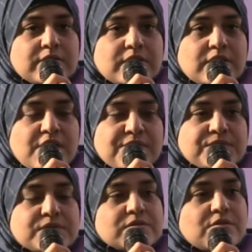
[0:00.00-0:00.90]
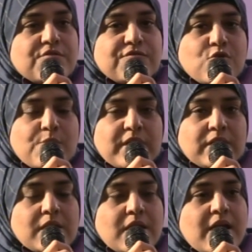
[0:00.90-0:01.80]
gives
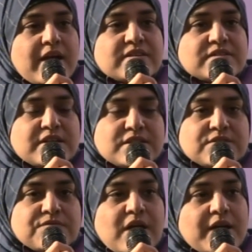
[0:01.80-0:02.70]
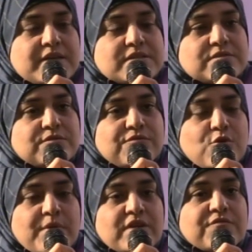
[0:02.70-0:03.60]
women and satisfies
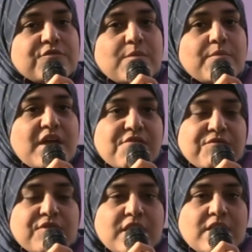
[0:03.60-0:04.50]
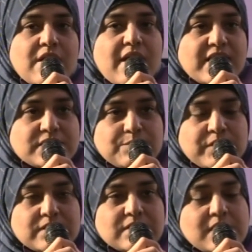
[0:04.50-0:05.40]
women from every
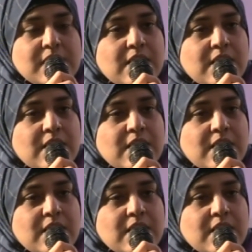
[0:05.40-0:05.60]
aspect,